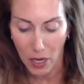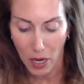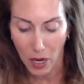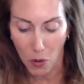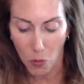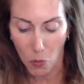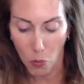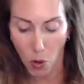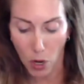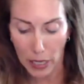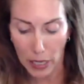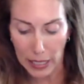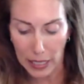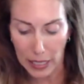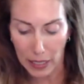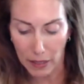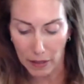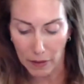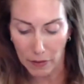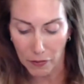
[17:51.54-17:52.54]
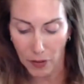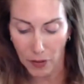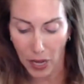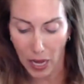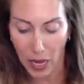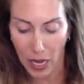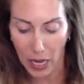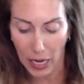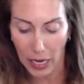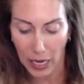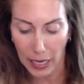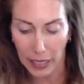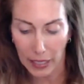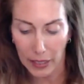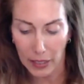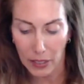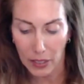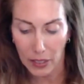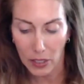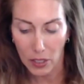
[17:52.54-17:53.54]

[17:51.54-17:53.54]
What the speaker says: what if I